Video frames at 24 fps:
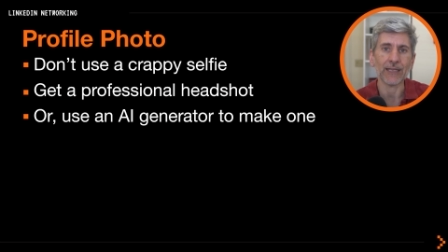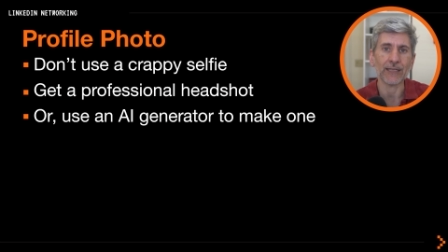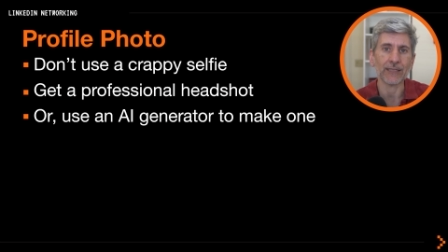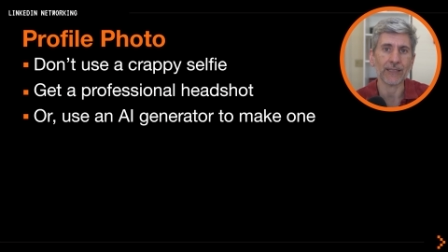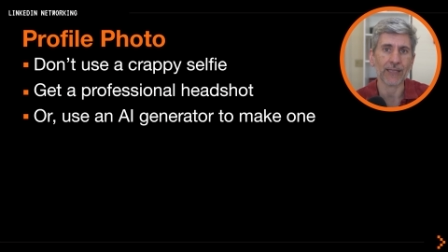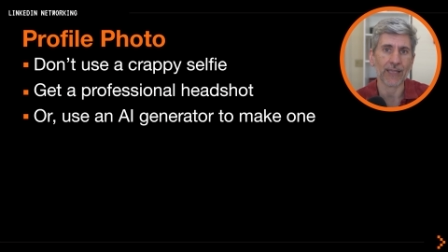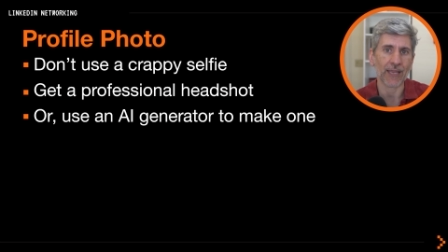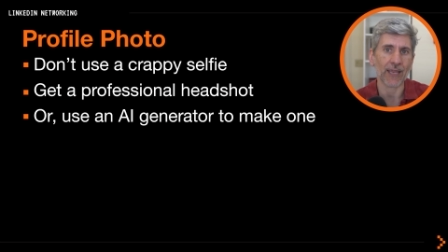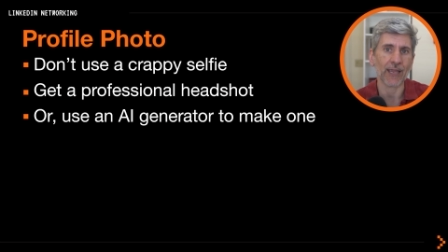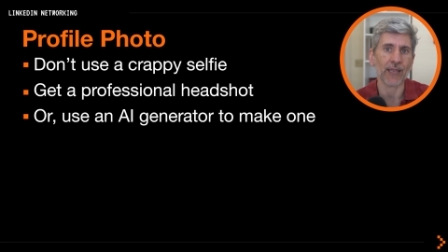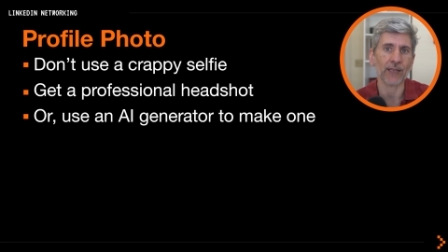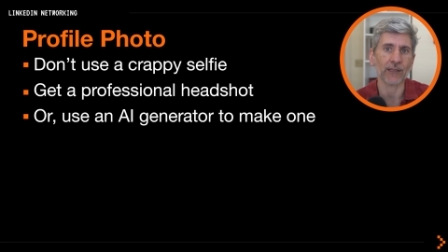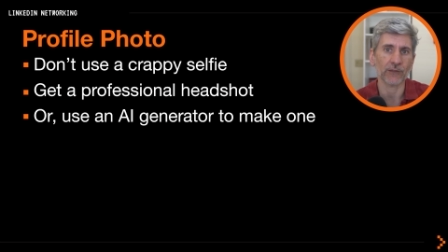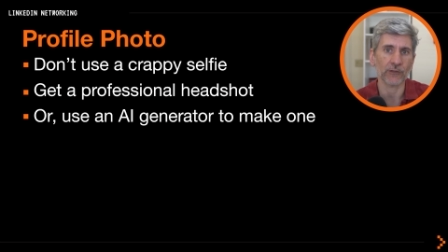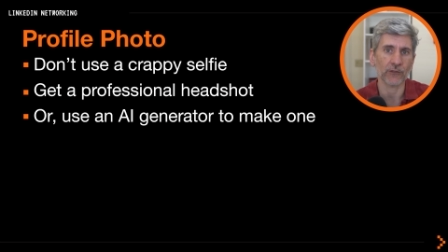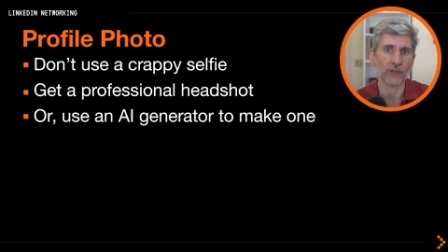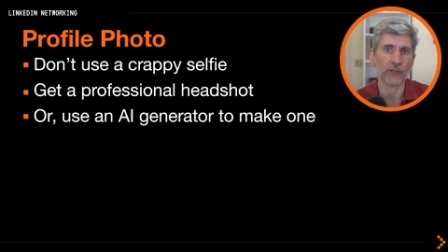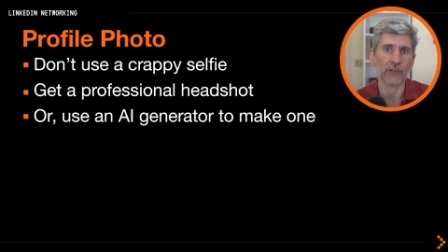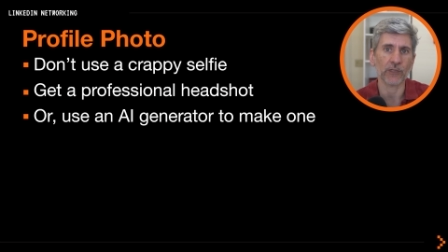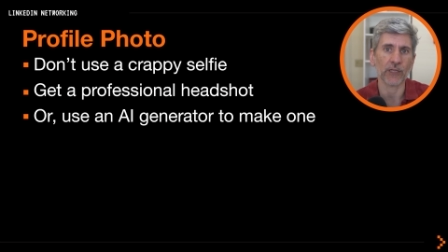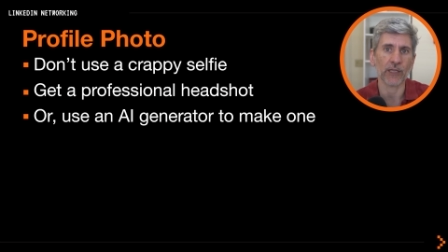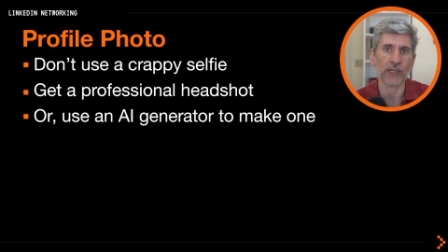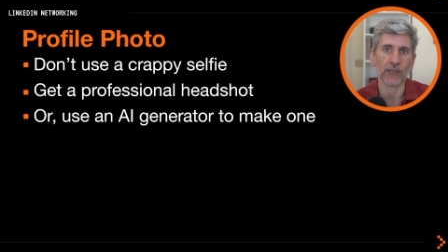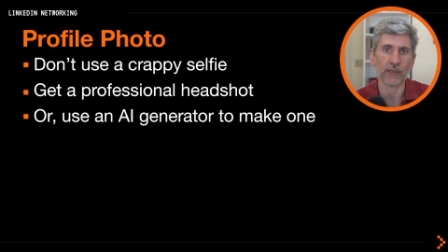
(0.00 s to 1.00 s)
It can't
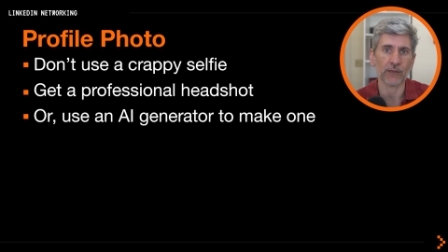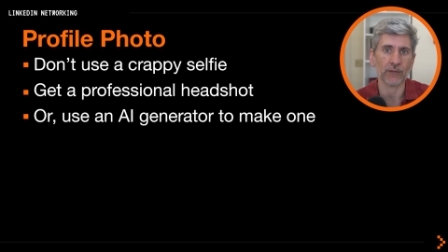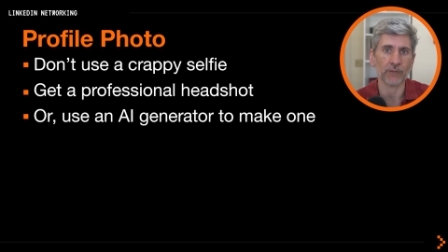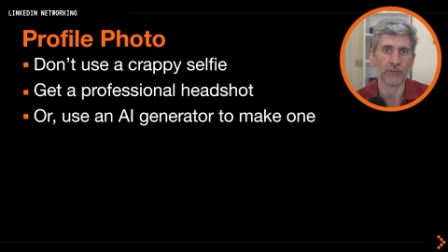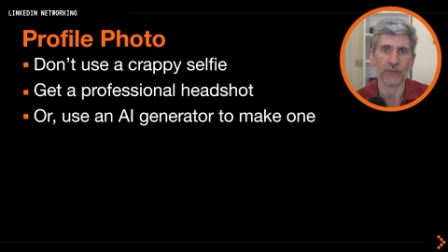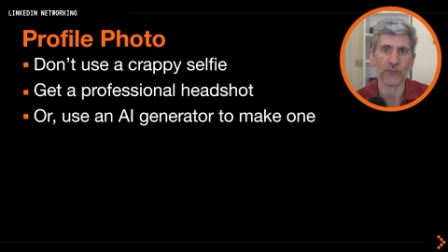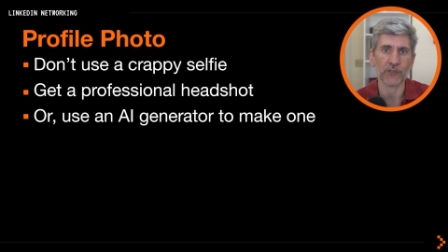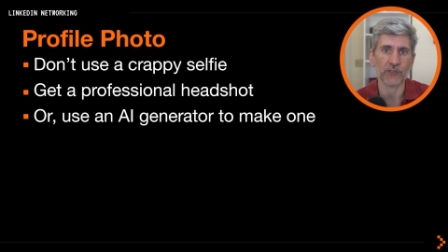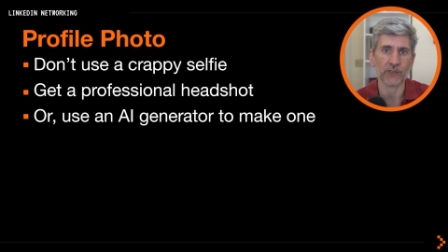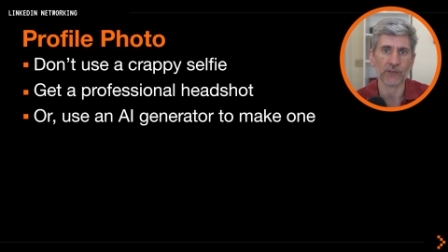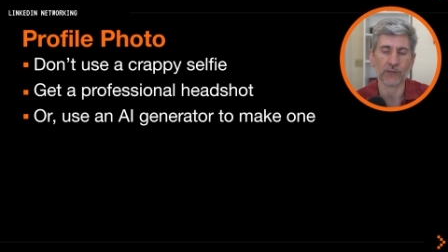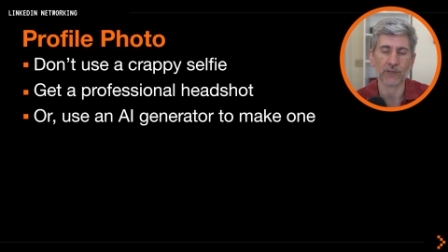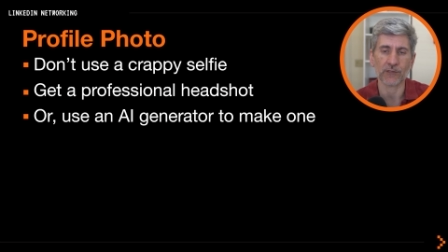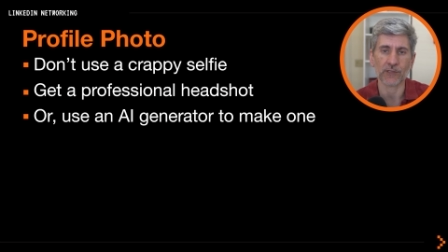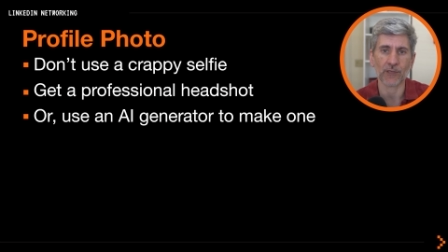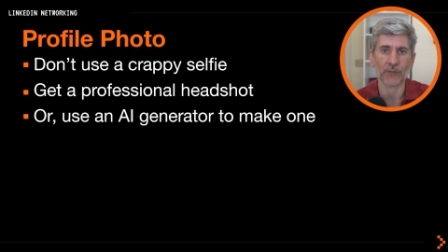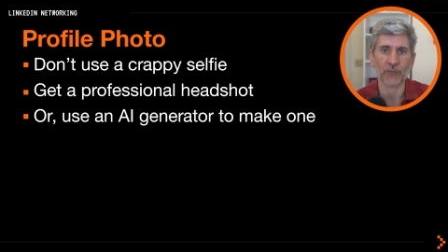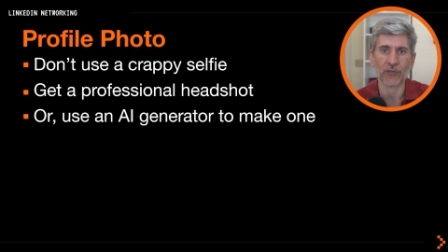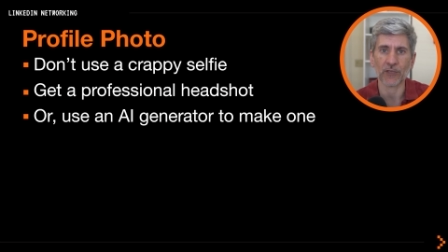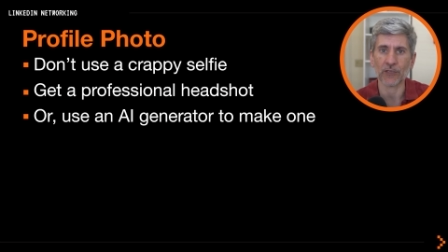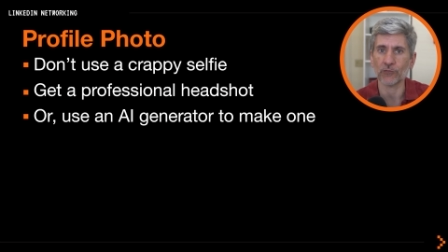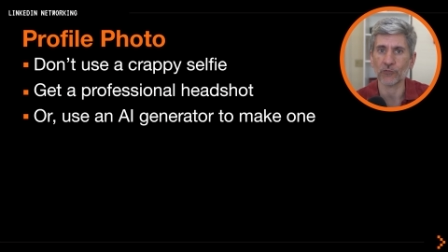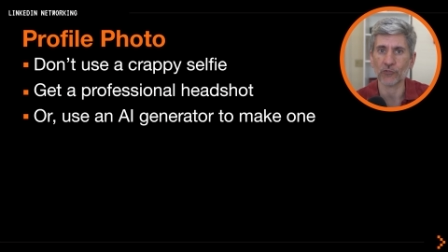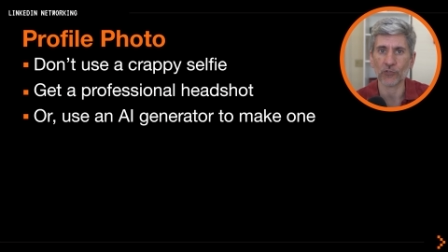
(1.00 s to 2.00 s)
look like just
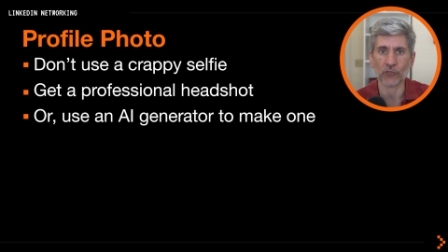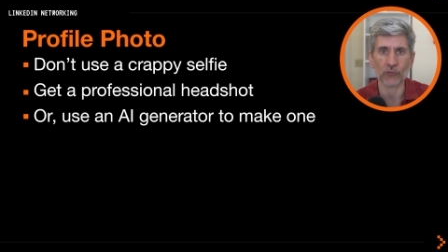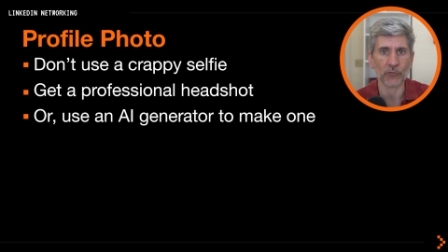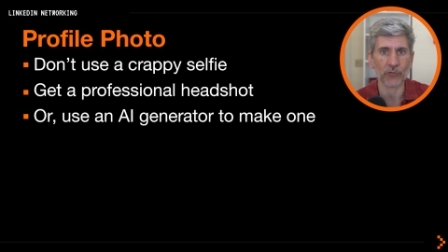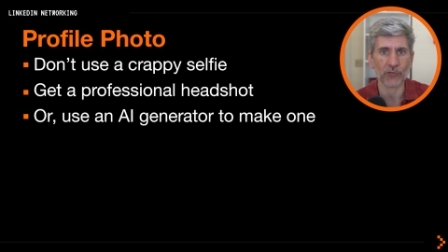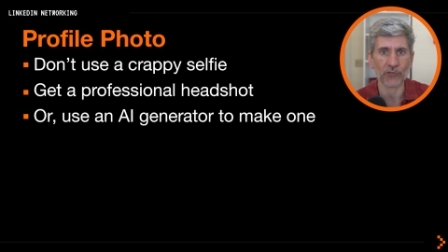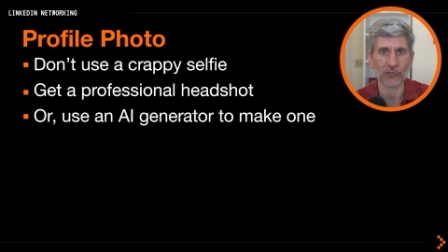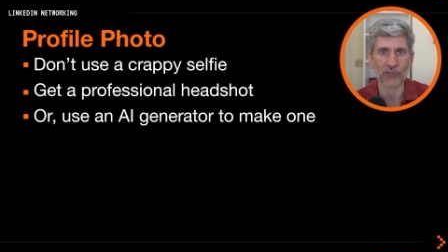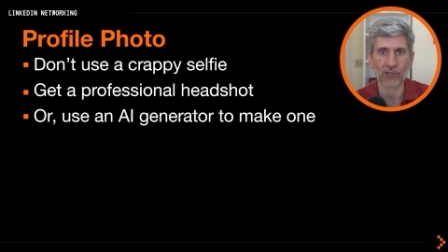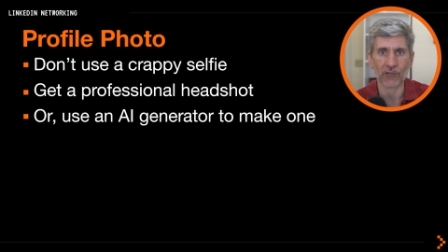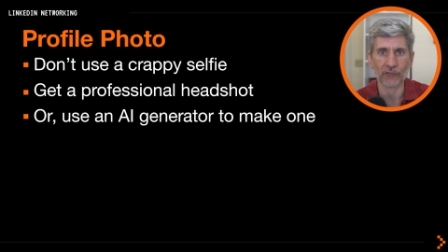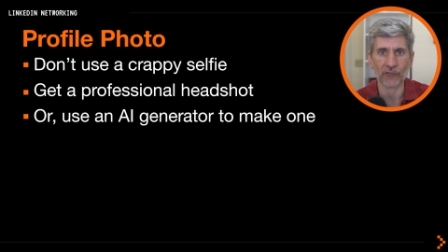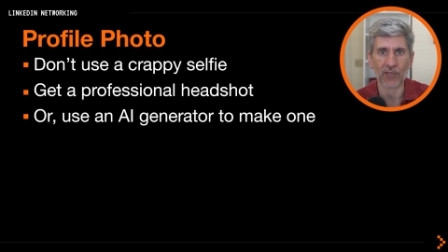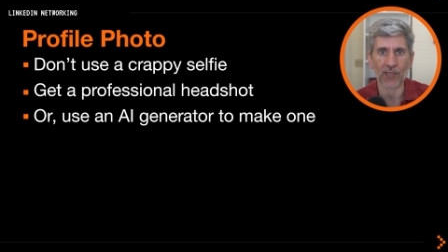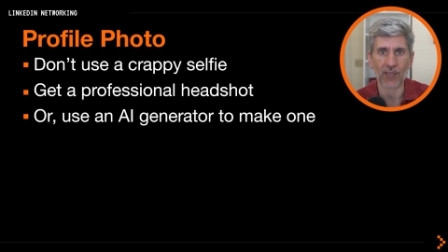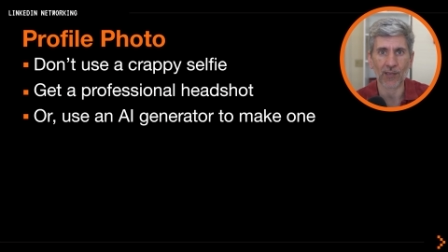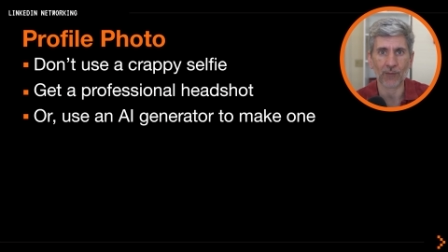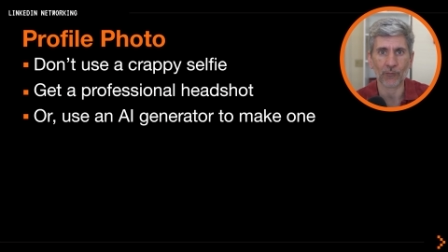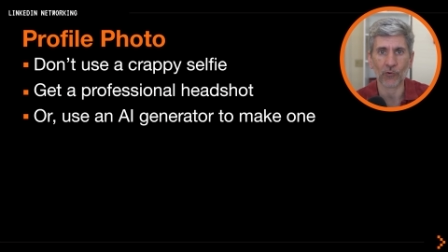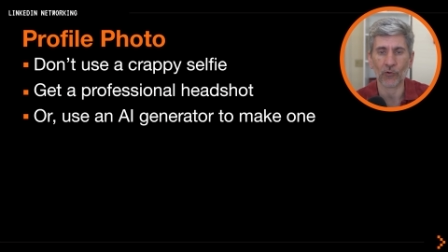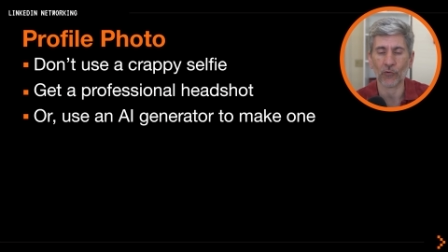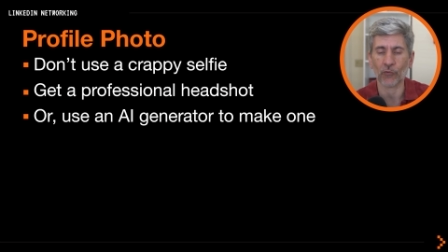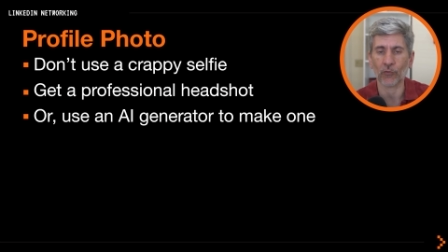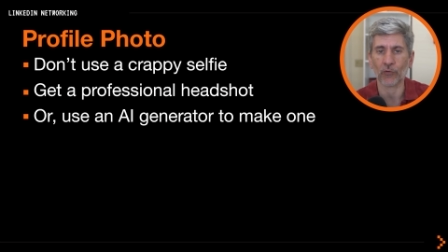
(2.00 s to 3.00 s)
something you took with your selfie
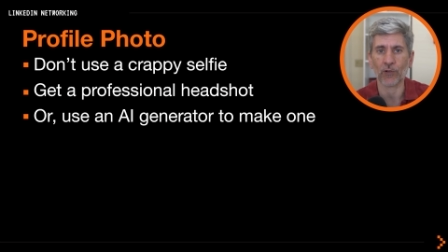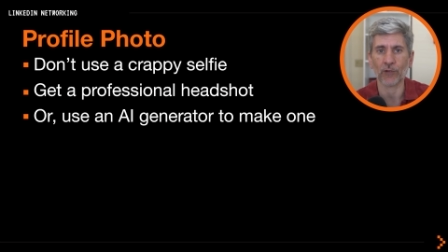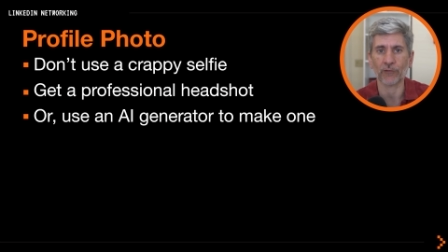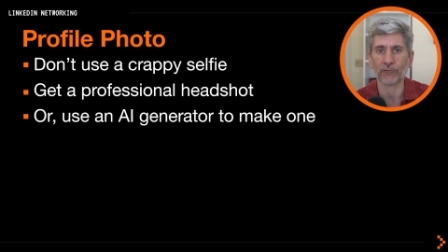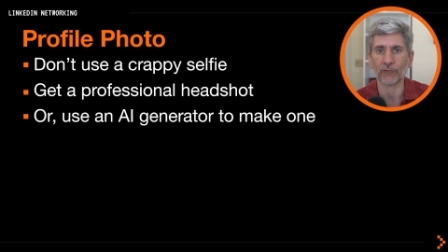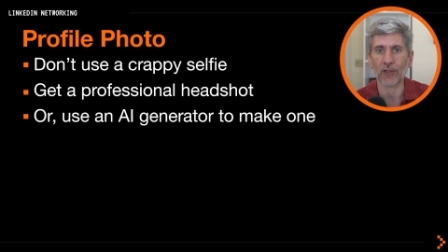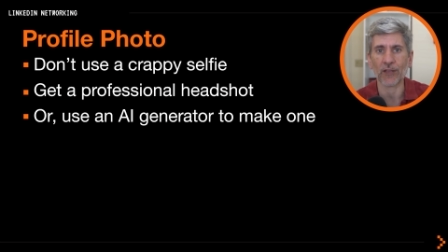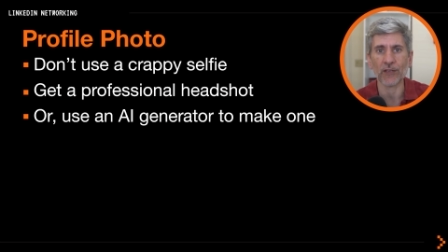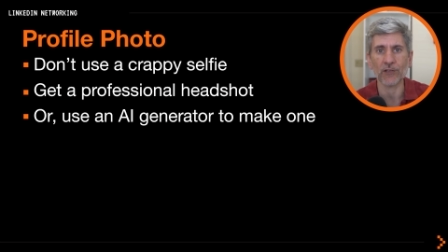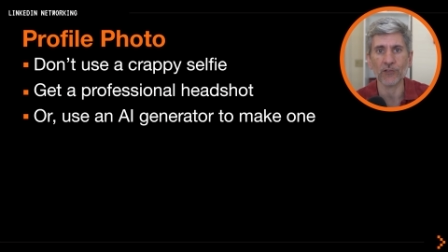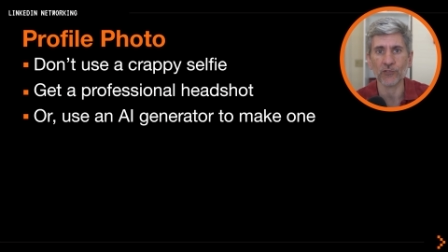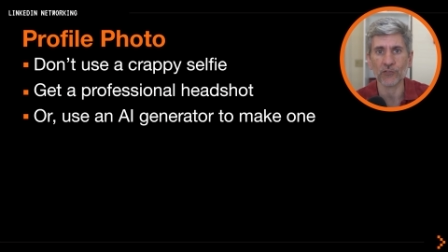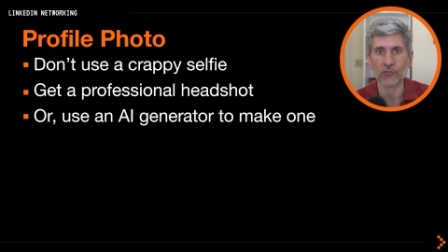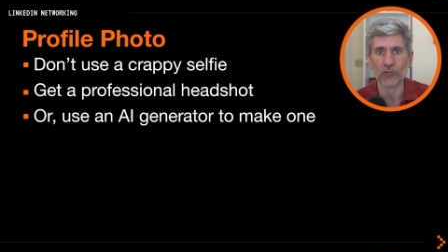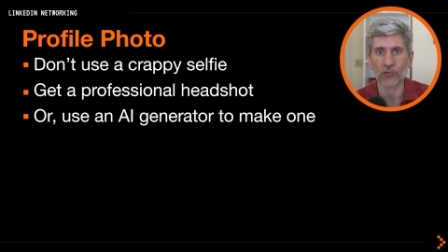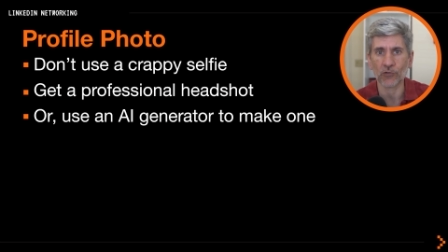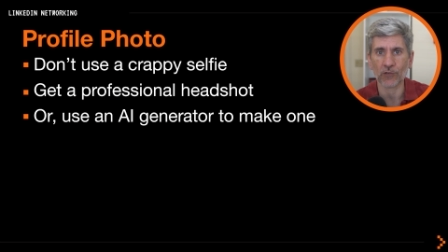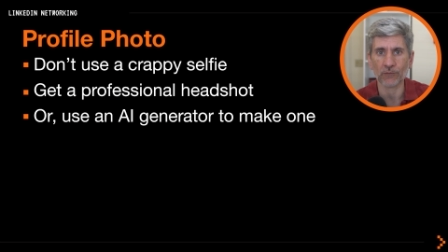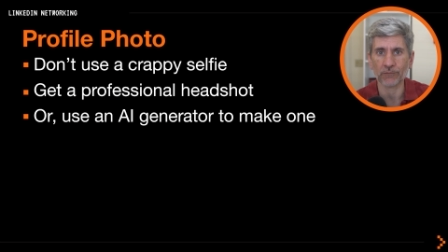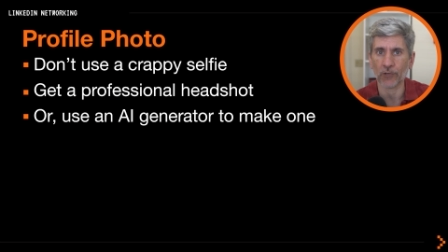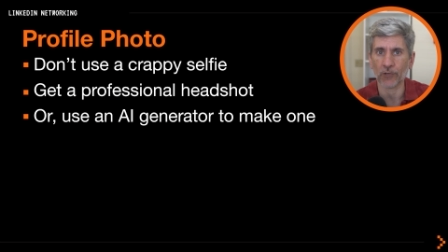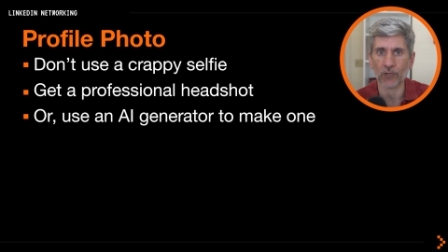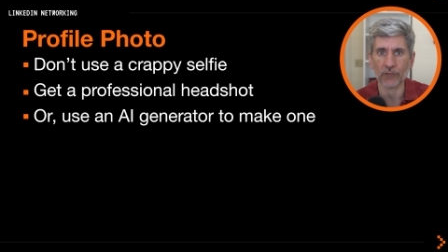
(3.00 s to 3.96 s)
camera or a friend took